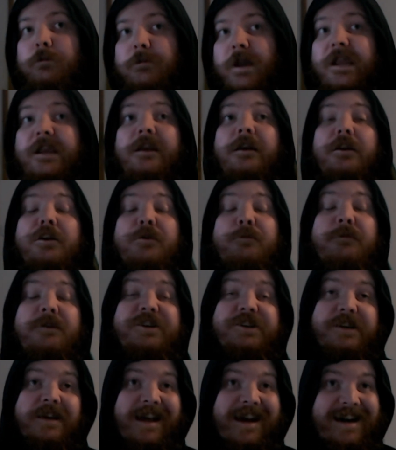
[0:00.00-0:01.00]
making a
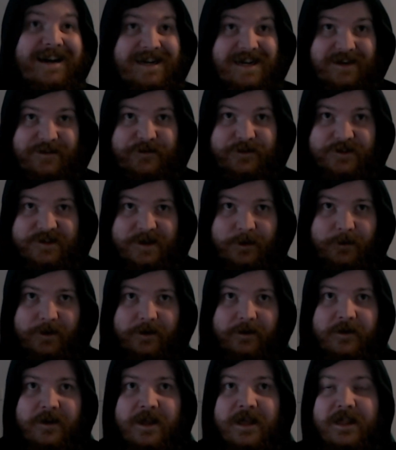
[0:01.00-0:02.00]
commission art for someone.